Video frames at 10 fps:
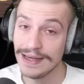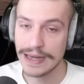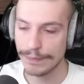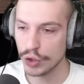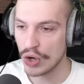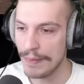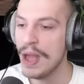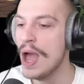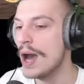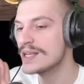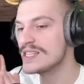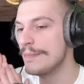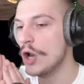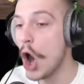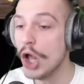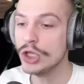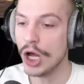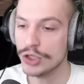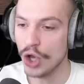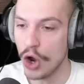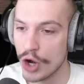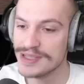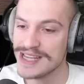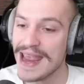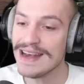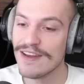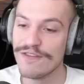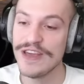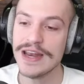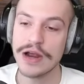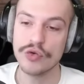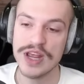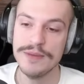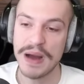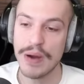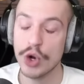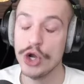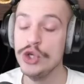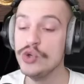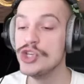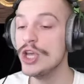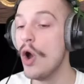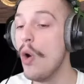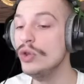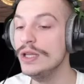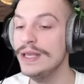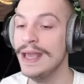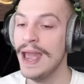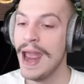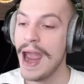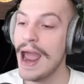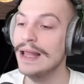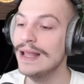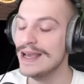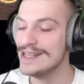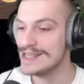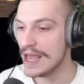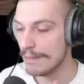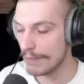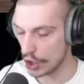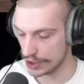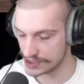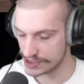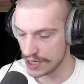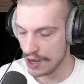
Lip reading: Diplorep, accept all call to arms, and defeat a great power using only allies and mercs.